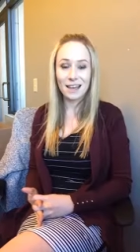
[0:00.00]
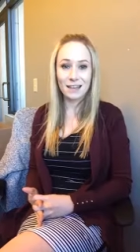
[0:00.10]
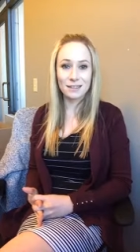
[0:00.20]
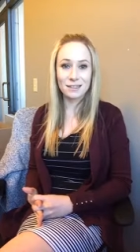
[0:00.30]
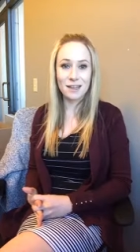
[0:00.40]

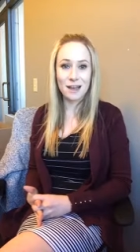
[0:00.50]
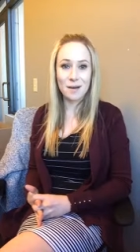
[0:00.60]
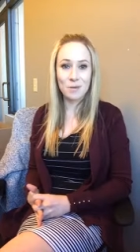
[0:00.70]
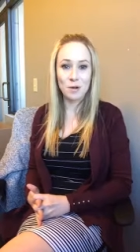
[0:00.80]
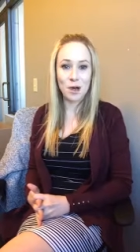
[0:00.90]
and
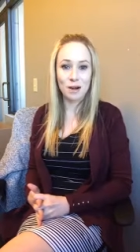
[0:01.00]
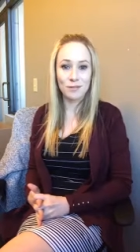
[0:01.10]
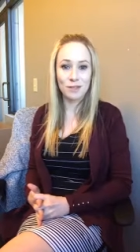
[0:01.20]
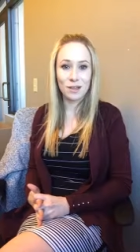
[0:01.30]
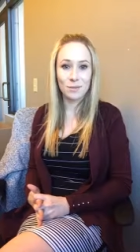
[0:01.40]
um, a lot of
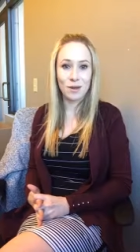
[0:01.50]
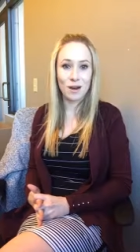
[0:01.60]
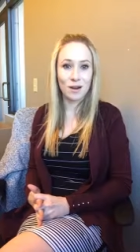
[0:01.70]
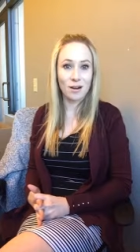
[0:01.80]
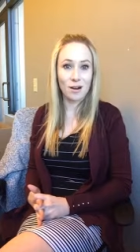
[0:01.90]
them
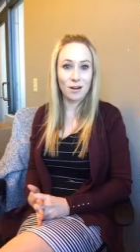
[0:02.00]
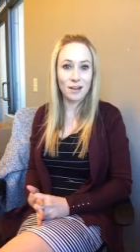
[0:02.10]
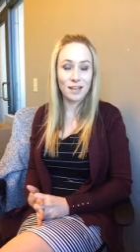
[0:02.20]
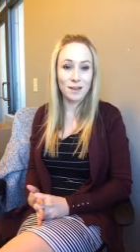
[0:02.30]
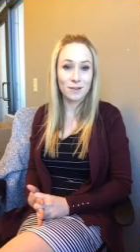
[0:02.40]
are
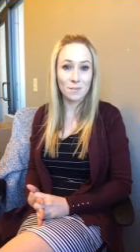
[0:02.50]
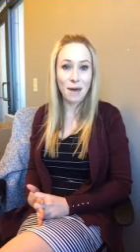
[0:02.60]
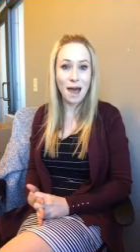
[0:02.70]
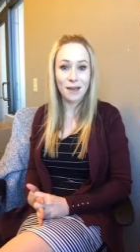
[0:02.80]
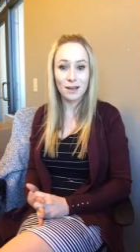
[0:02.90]
already giving
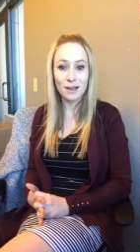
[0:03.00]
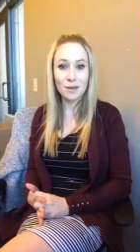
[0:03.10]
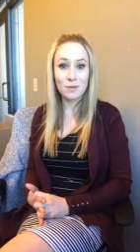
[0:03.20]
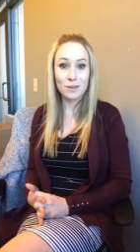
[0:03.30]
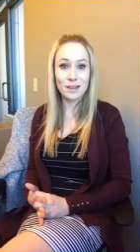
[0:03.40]
back
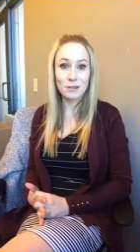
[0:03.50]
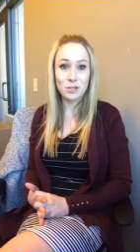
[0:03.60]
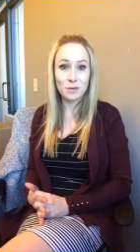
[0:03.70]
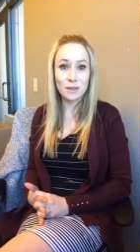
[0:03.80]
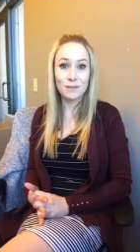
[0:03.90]
without
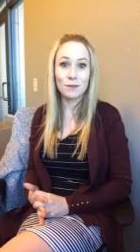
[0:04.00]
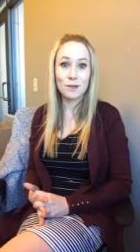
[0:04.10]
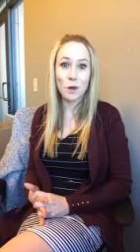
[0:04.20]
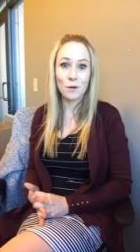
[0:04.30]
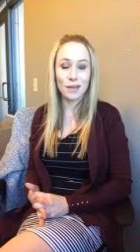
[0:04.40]
you even
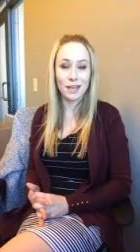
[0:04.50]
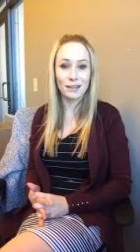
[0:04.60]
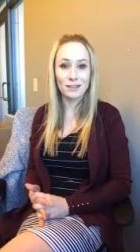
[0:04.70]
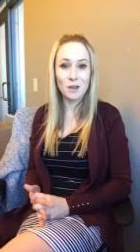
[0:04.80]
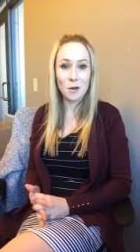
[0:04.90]
knowing it.
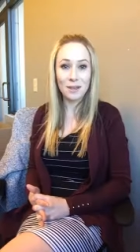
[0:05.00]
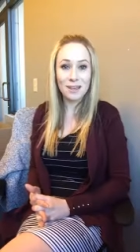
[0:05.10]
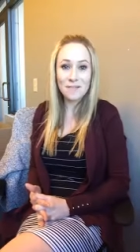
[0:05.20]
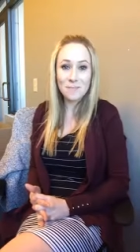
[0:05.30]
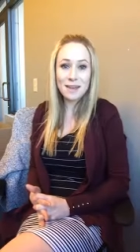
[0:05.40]
So
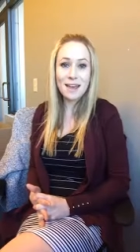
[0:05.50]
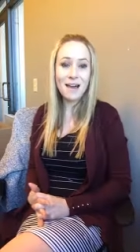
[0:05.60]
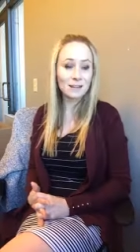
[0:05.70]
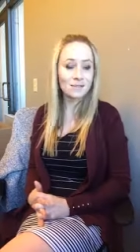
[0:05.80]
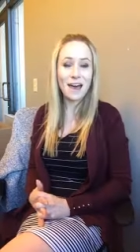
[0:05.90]
give Big
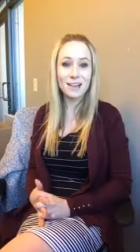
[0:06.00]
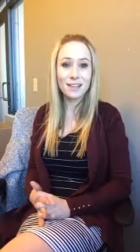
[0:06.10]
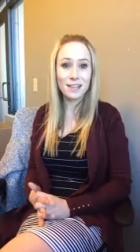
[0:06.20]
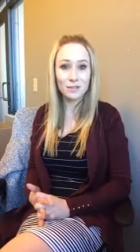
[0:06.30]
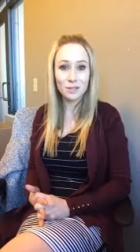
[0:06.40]
Gallatin Valley,
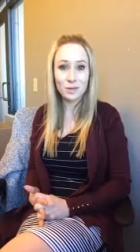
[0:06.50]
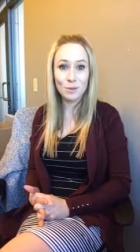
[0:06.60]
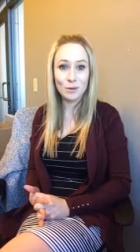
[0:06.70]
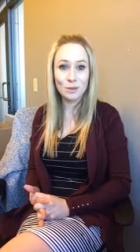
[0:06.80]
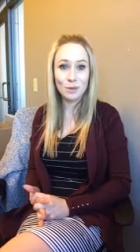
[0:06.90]
give to the
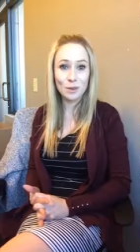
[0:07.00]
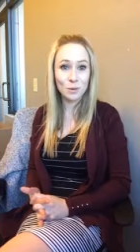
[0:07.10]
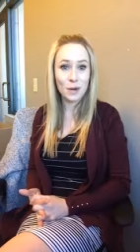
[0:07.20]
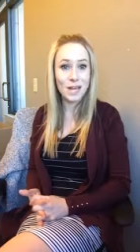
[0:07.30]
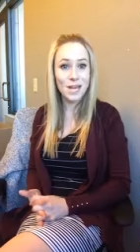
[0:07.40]
Bozeman
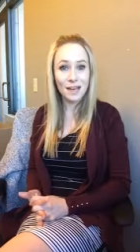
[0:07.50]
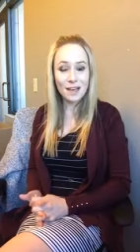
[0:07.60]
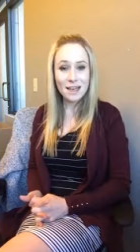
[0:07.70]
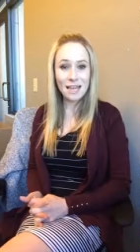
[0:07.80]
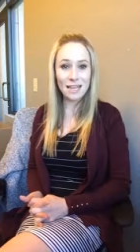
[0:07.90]
three,
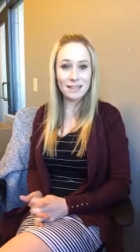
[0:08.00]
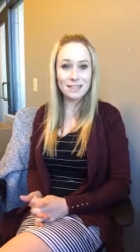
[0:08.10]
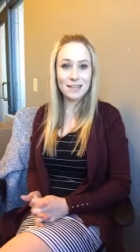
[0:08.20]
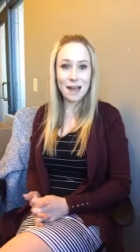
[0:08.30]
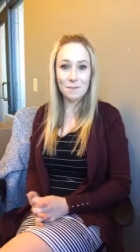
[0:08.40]

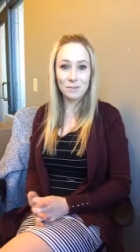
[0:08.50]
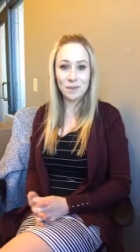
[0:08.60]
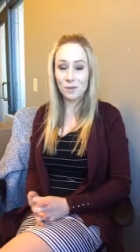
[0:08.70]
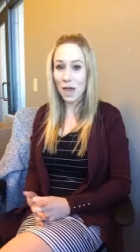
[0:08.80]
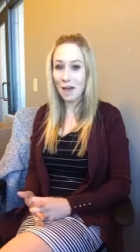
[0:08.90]
and um,
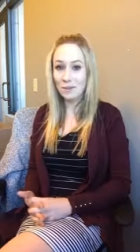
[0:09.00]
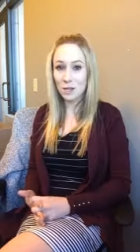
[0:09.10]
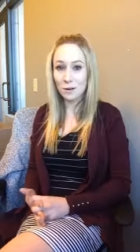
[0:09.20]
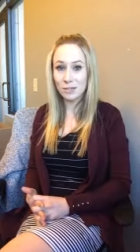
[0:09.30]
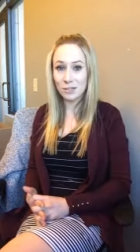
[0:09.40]
if you have any
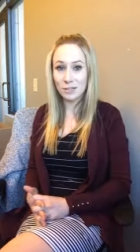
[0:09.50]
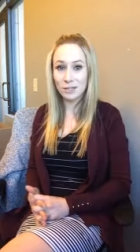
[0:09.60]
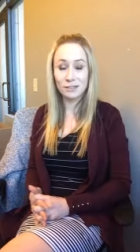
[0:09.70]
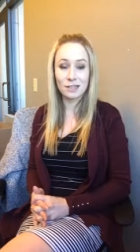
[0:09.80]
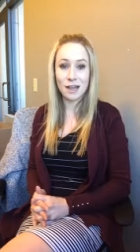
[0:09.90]

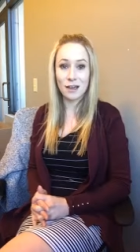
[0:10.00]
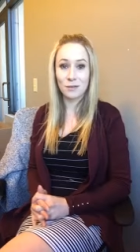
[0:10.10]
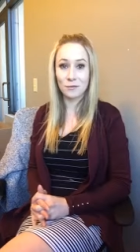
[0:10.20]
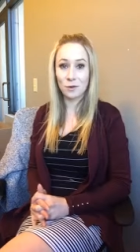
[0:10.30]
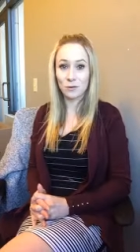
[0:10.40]
questions, uh,
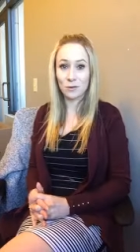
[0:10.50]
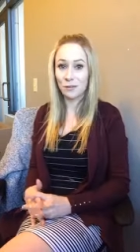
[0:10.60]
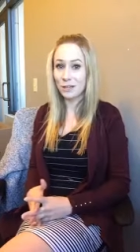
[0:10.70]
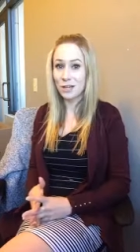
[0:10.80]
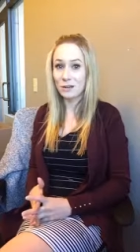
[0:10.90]
feel free to
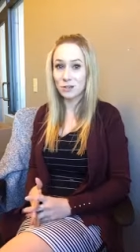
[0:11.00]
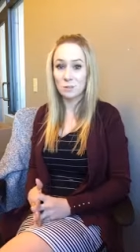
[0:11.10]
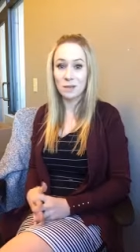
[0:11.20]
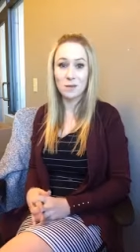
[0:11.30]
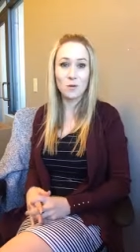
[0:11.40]
reach out to
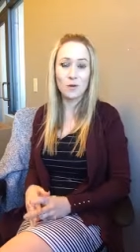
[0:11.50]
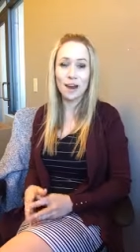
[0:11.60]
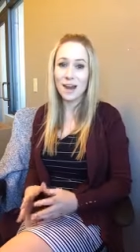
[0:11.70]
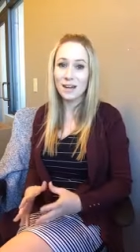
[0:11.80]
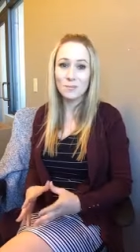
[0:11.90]
me or
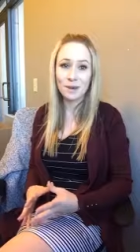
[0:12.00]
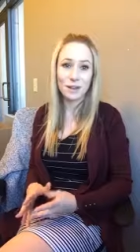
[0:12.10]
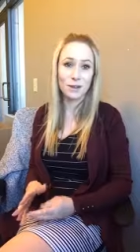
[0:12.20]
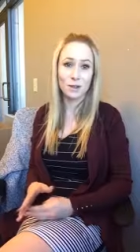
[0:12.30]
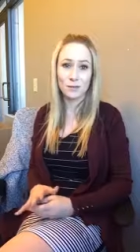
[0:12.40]
anybody
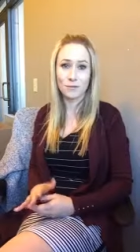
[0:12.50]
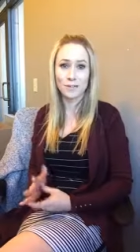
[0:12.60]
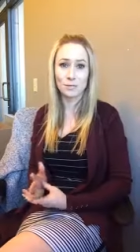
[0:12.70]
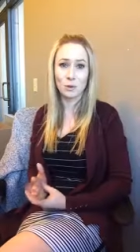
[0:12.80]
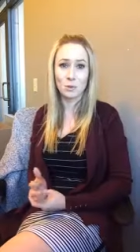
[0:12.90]
on their
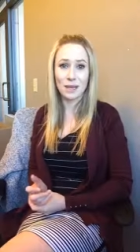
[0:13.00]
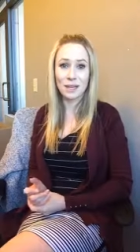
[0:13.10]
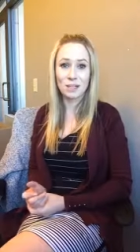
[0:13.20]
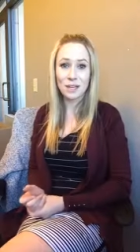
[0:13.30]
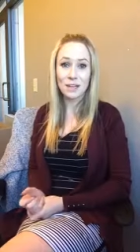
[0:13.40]
Facebook
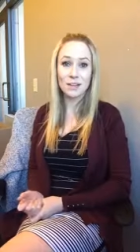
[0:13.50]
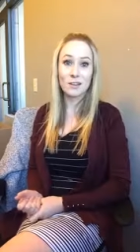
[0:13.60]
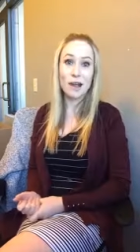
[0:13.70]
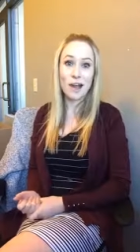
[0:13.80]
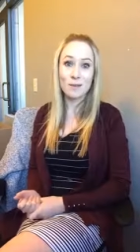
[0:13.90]
page.
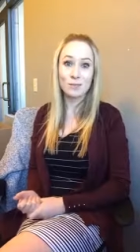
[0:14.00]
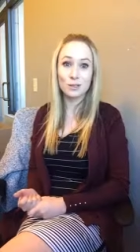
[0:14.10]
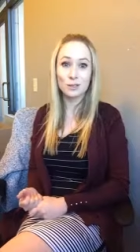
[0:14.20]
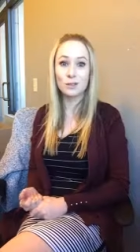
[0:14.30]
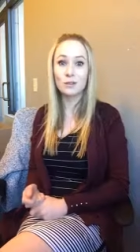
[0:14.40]
They're
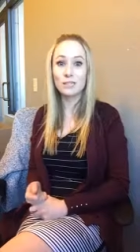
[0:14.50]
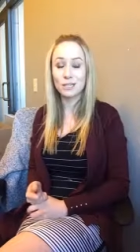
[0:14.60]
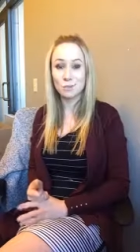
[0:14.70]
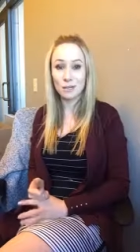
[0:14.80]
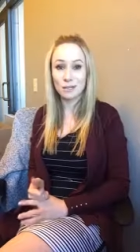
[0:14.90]
absolutely
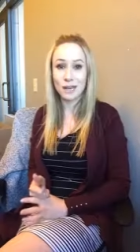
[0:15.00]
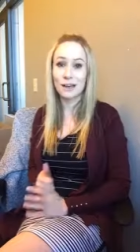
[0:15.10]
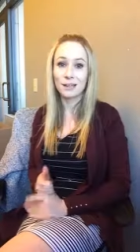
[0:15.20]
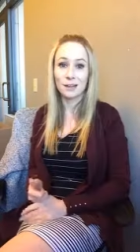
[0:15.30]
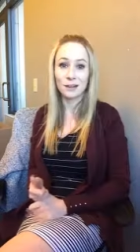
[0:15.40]

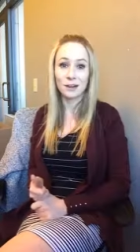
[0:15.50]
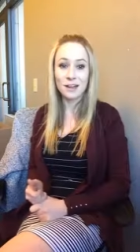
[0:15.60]
spectacular.